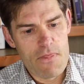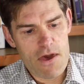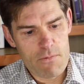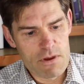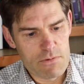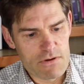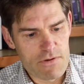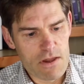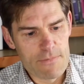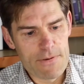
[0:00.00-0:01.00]
that we were
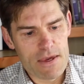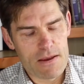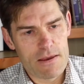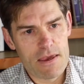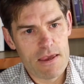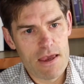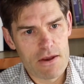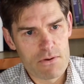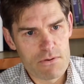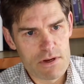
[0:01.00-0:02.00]
developing he
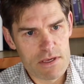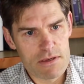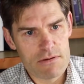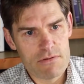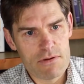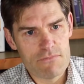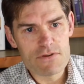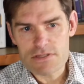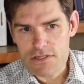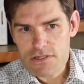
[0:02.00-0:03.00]
had already
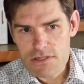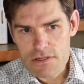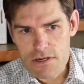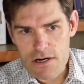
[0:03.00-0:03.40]
envisaged